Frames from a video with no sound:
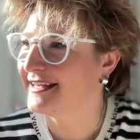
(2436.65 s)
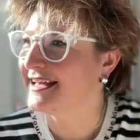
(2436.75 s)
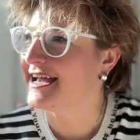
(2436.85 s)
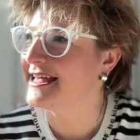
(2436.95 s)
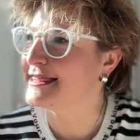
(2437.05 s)

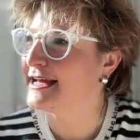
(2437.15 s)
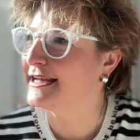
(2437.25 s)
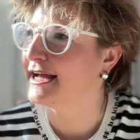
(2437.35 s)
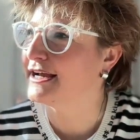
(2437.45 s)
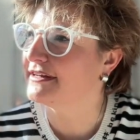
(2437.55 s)
And then
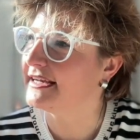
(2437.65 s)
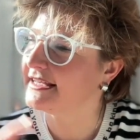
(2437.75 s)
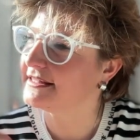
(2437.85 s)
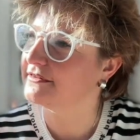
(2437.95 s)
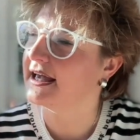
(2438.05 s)
I
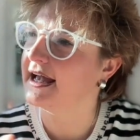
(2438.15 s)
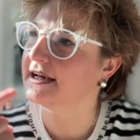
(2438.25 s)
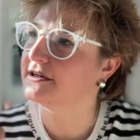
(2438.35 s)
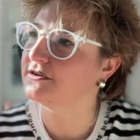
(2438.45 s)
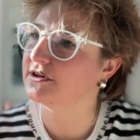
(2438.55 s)
realized, okay, I
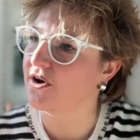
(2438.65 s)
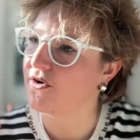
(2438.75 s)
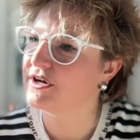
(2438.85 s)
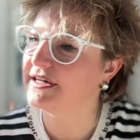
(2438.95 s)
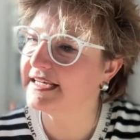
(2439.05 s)
can do it
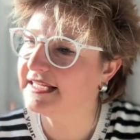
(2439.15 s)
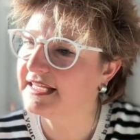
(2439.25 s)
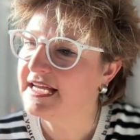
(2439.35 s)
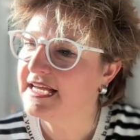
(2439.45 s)
locally.